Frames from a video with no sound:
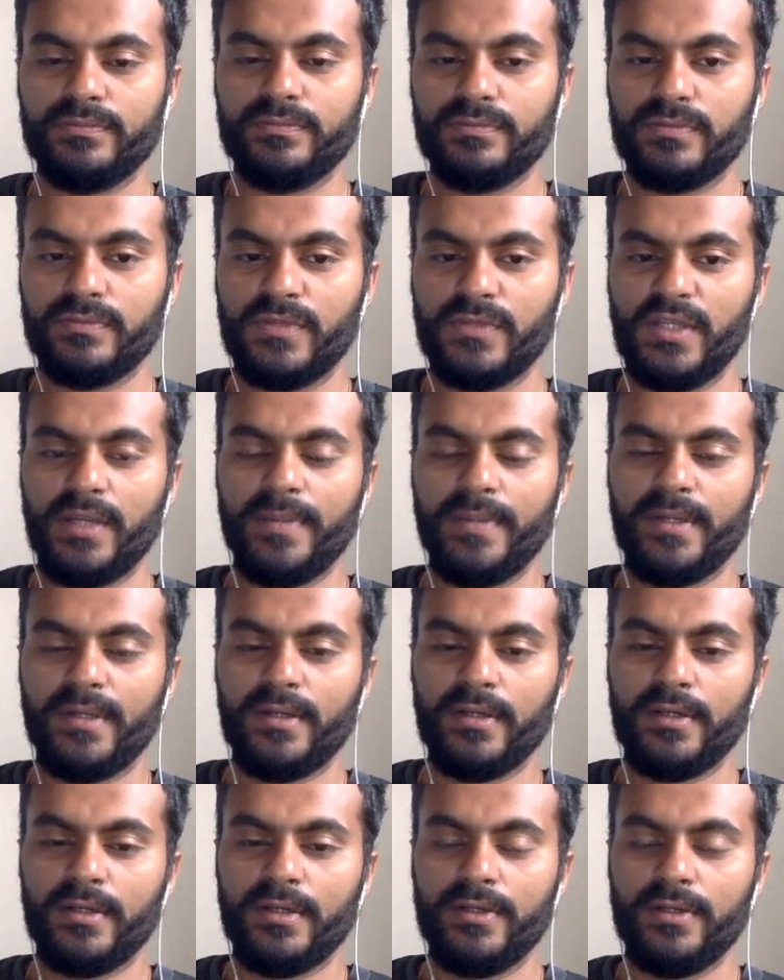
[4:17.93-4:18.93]
Yeah, but
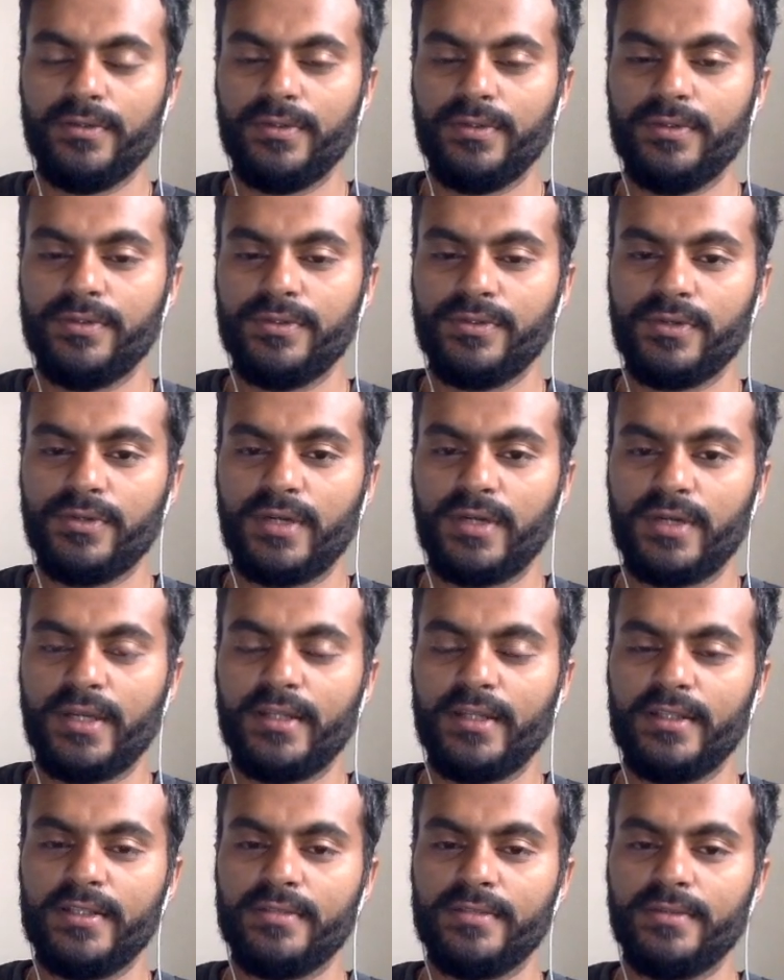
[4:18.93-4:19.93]
you should
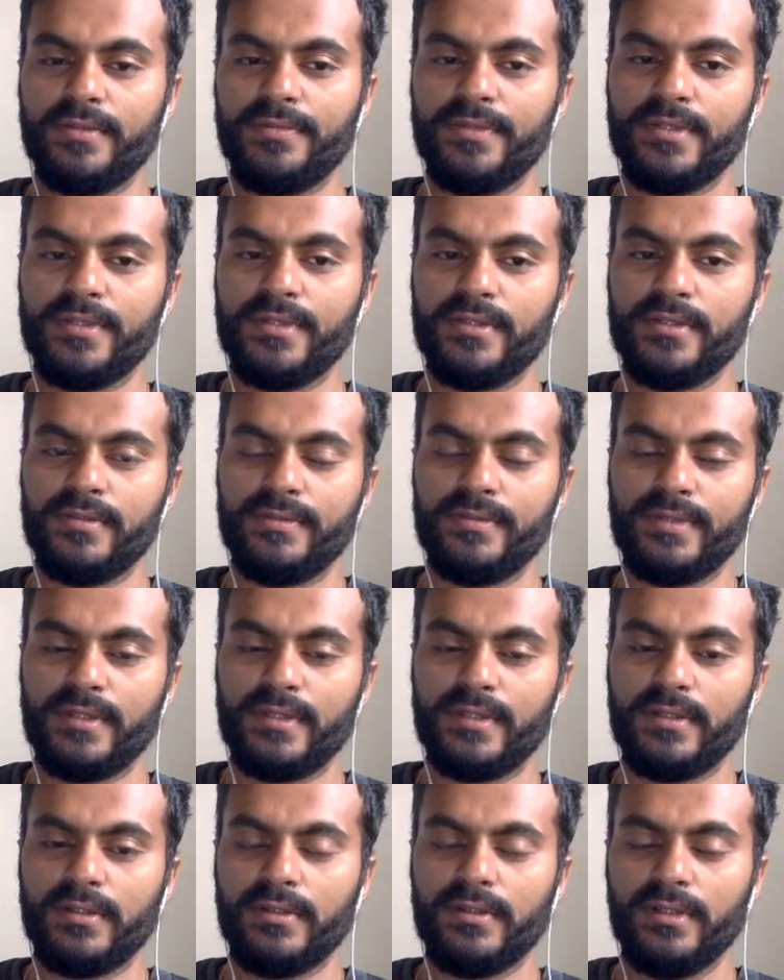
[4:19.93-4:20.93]
take this one with
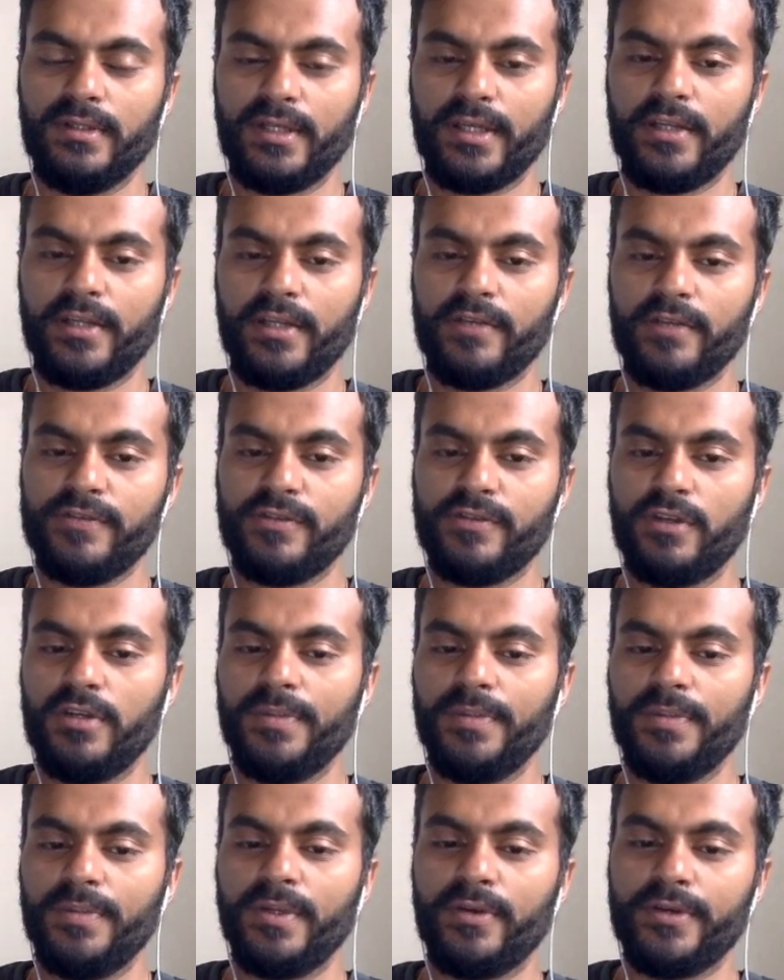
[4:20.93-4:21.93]
a grain of
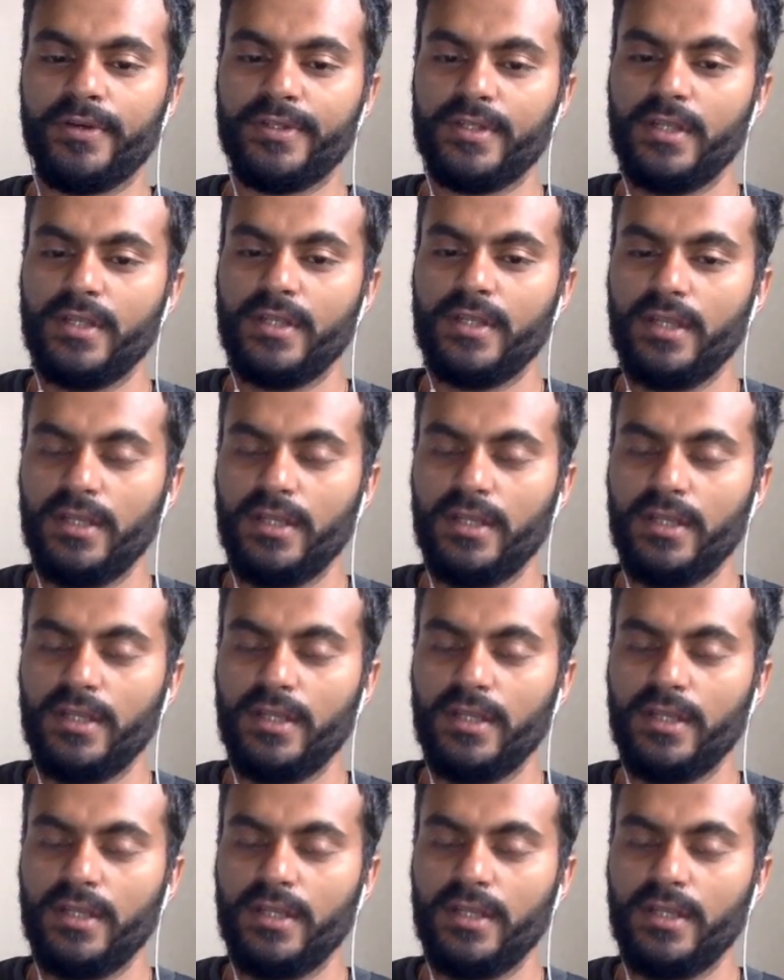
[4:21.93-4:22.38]
salt, because